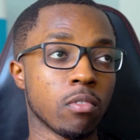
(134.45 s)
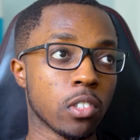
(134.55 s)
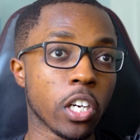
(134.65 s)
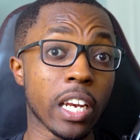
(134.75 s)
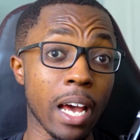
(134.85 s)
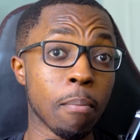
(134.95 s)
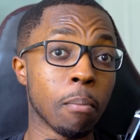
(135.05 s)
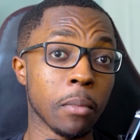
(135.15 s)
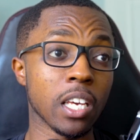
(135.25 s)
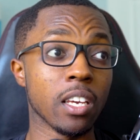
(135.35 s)
looking at
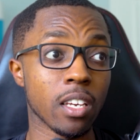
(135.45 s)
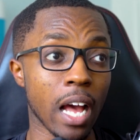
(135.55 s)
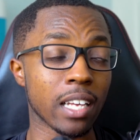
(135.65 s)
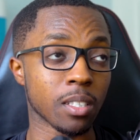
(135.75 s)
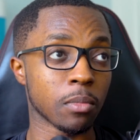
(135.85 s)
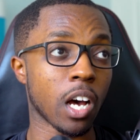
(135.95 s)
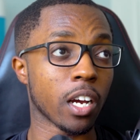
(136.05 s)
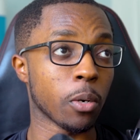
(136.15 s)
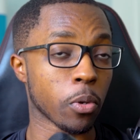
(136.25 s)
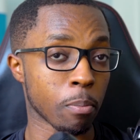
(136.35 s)
me as I'm
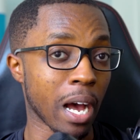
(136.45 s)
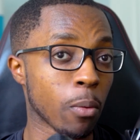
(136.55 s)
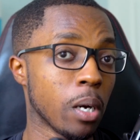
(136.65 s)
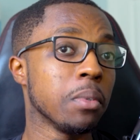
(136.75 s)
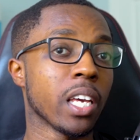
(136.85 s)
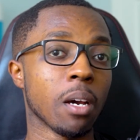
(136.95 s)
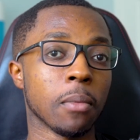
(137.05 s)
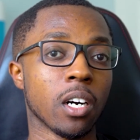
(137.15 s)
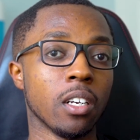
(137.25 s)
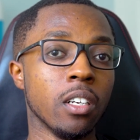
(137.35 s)
talking with my
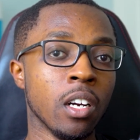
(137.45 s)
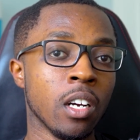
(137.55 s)
webcam on.